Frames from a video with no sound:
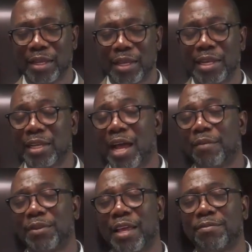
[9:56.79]
And then
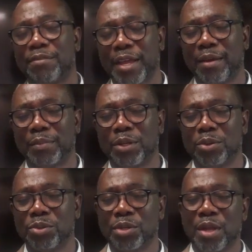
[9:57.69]
God for that family
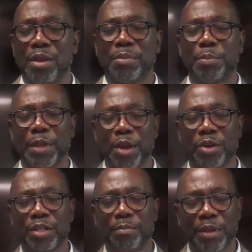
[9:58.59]
who's
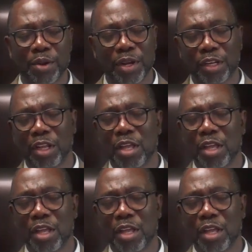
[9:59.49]
preparing to bury